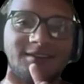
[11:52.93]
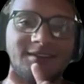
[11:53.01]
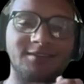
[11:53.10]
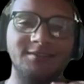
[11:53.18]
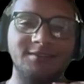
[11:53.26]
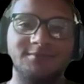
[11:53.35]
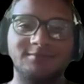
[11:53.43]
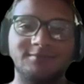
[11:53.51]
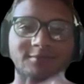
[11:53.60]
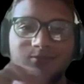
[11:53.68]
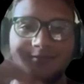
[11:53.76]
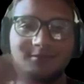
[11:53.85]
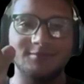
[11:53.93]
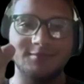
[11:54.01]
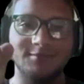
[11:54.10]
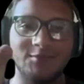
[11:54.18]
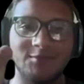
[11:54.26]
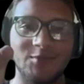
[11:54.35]
Um,
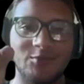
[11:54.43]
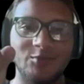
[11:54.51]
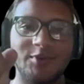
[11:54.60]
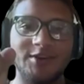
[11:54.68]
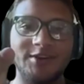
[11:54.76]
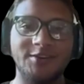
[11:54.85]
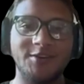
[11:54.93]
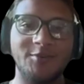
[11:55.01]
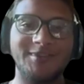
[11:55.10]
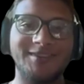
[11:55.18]
we're going to go